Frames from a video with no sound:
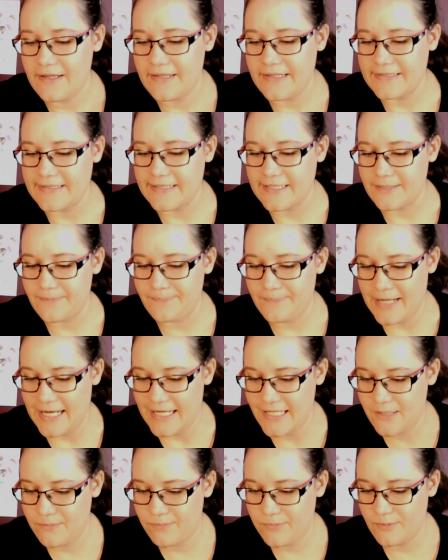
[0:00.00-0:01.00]
This is
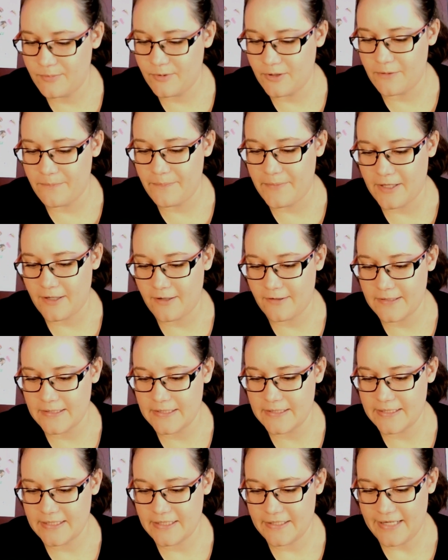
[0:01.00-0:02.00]
Bath Bubble and
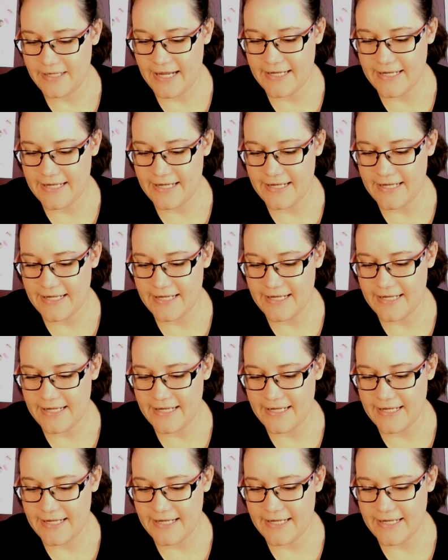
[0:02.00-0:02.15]
Beyond